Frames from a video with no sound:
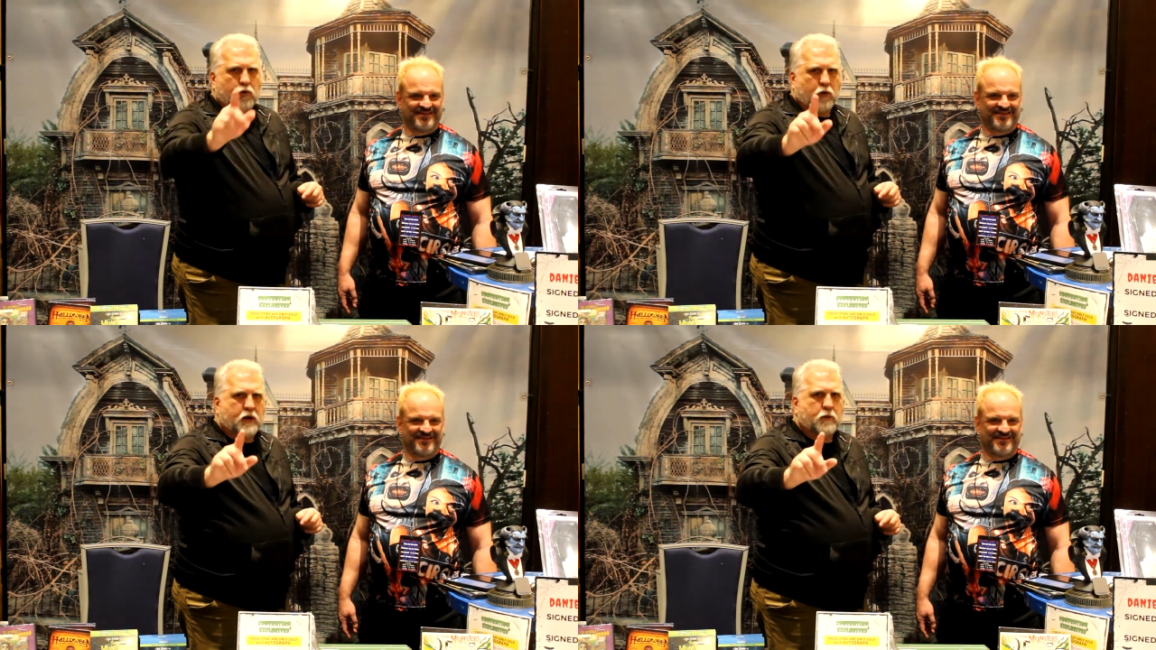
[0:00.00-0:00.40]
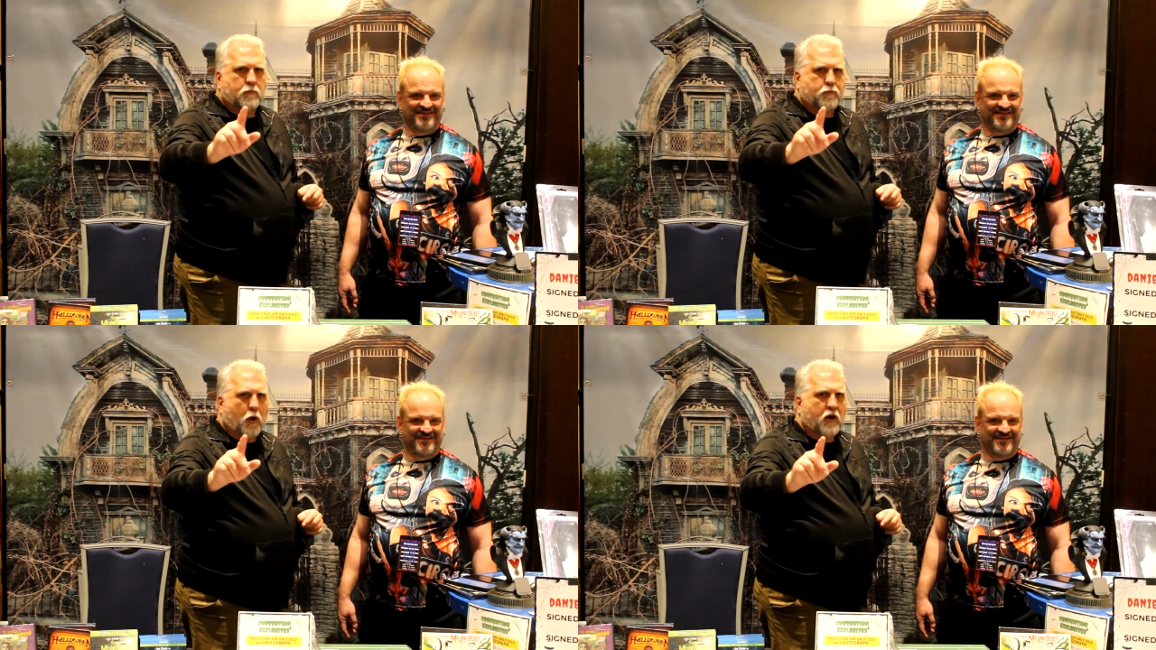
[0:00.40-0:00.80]
Speaker 1: we can
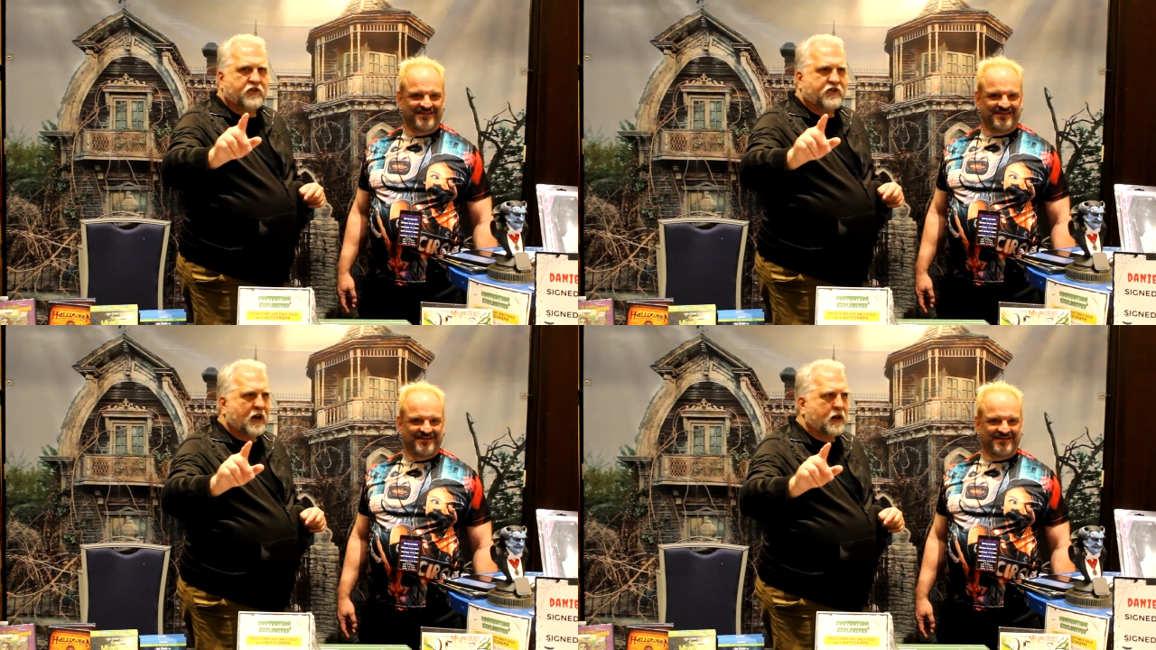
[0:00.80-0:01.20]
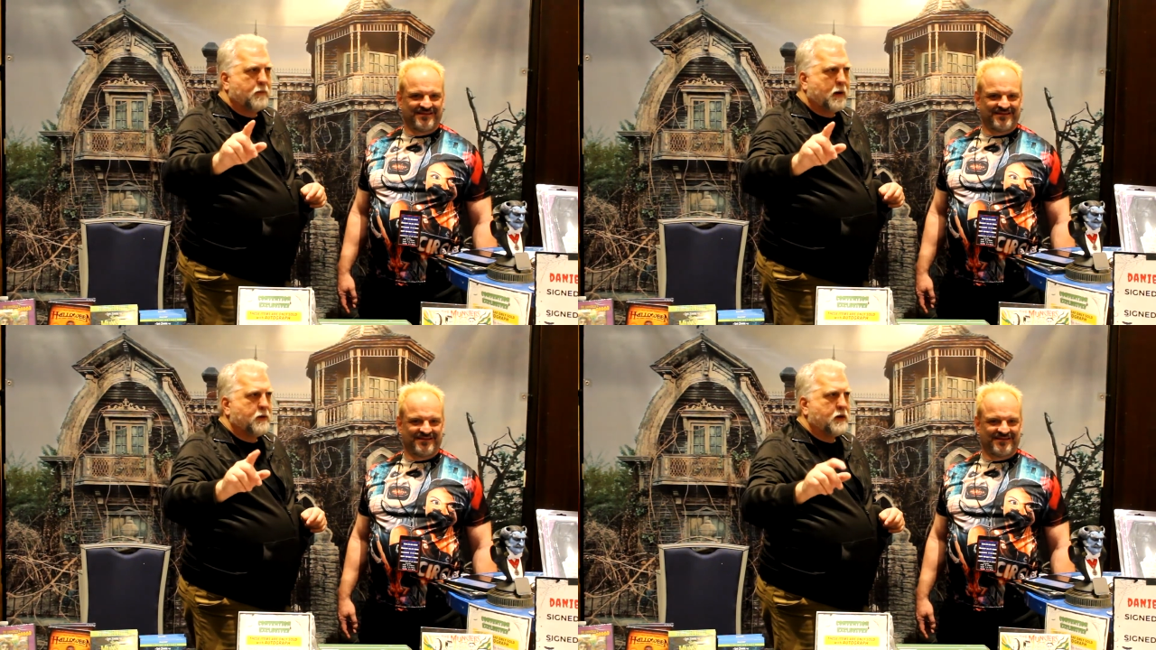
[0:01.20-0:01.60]
pause a second,
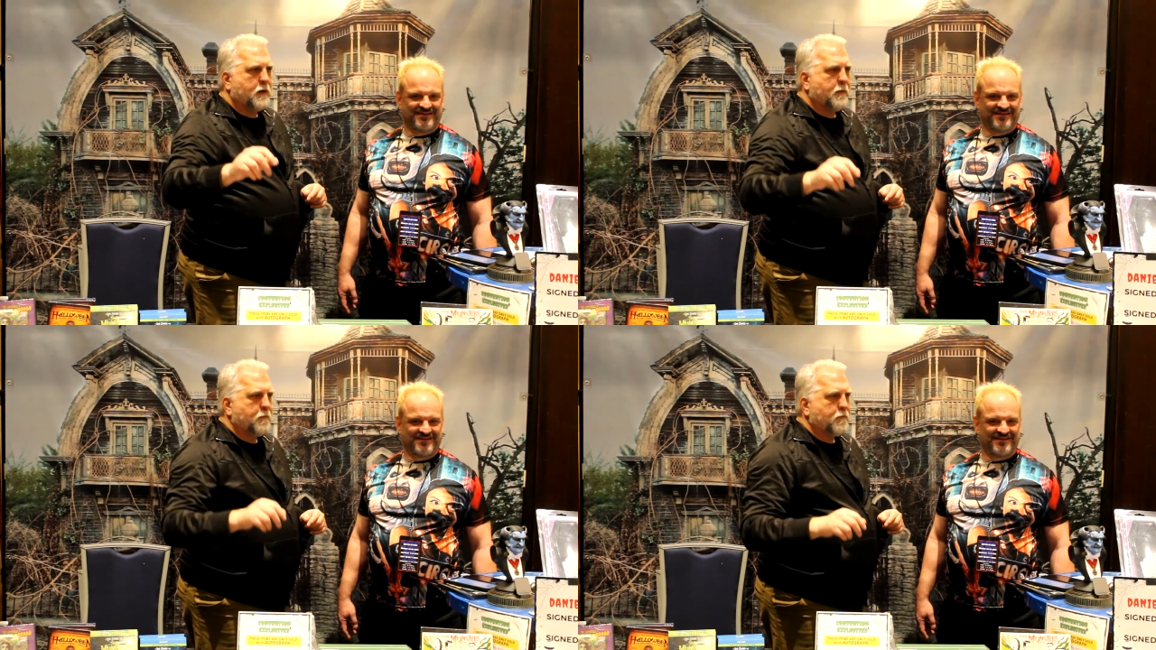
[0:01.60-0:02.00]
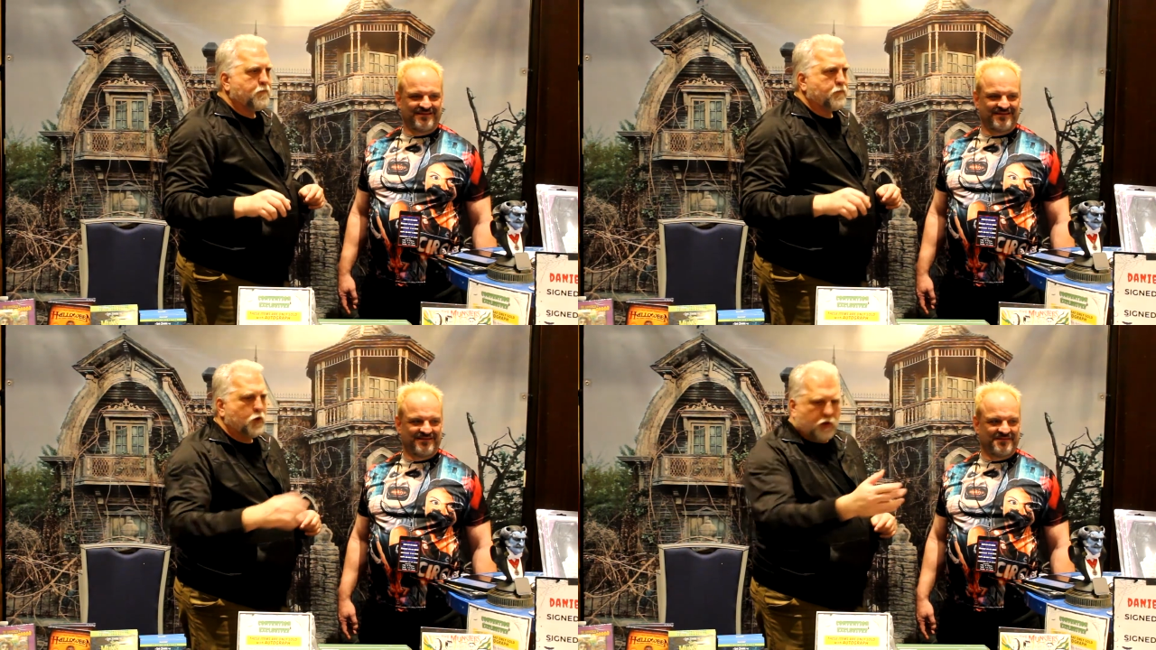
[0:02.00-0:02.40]
maybe.
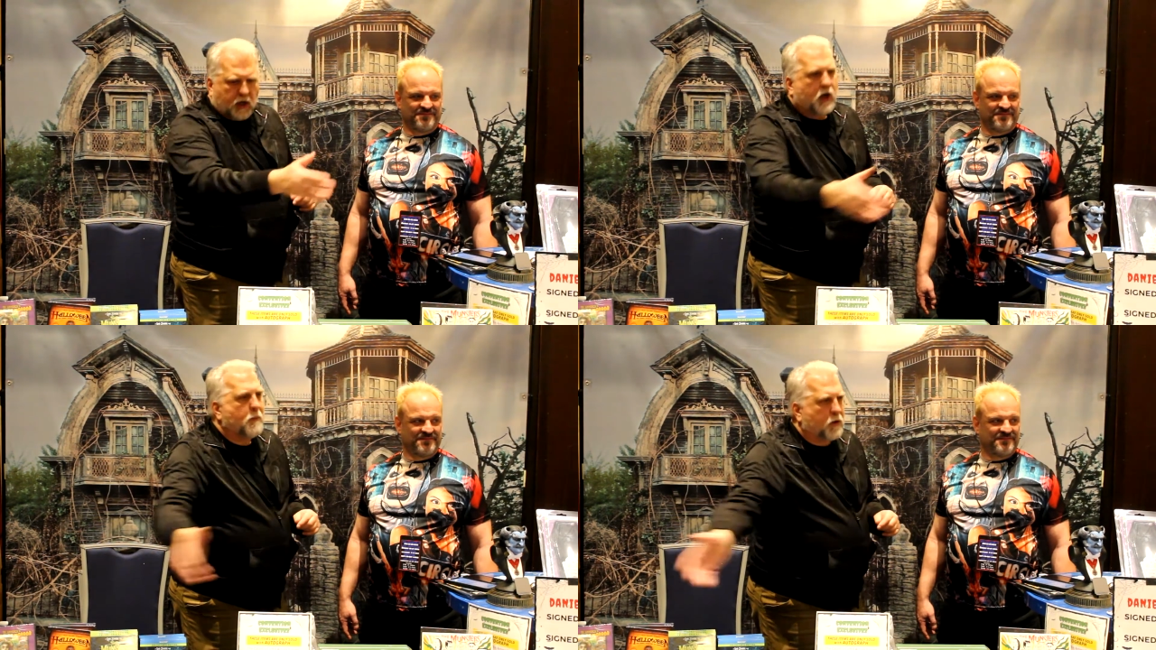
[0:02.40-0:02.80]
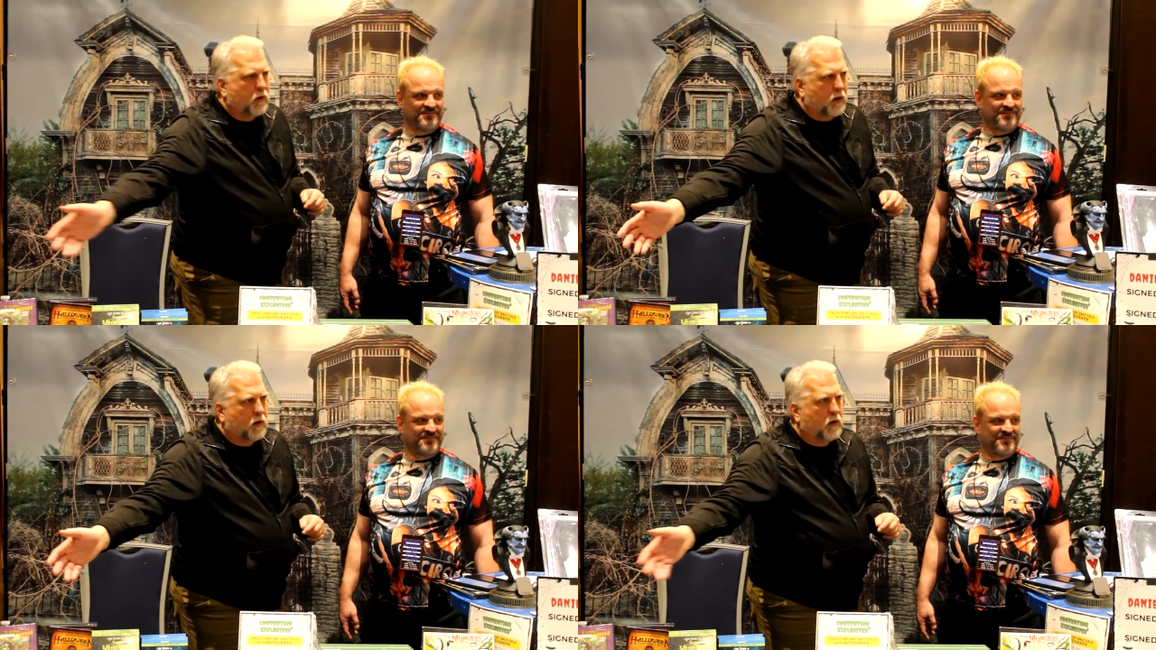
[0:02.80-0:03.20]
You can come in.
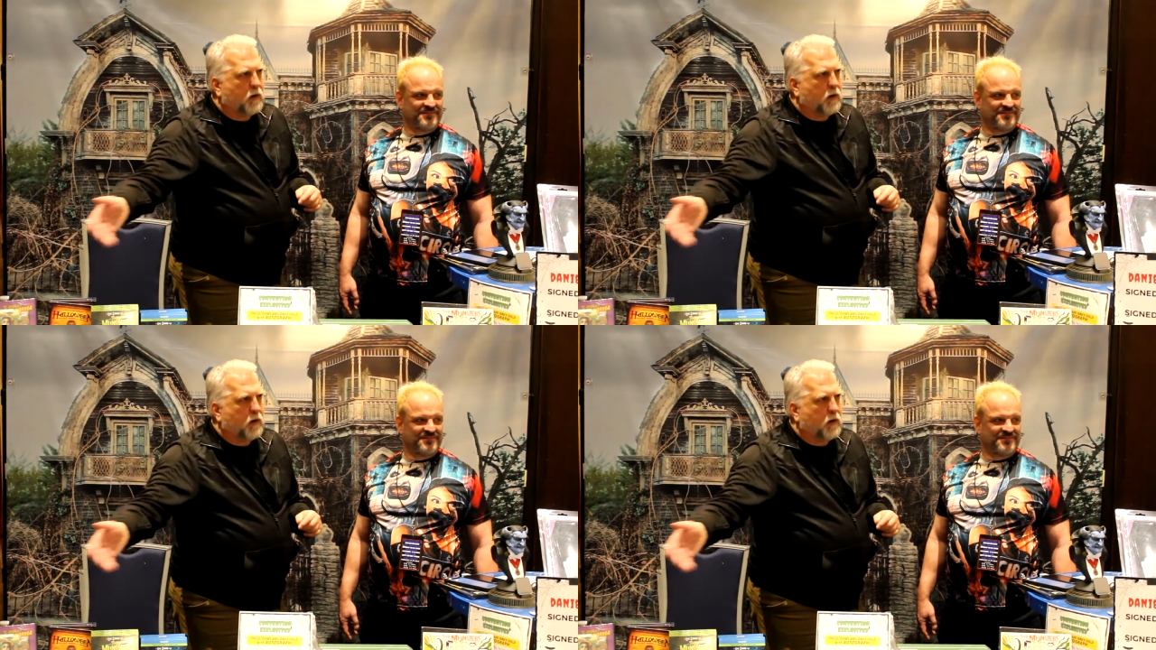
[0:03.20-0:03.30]
And,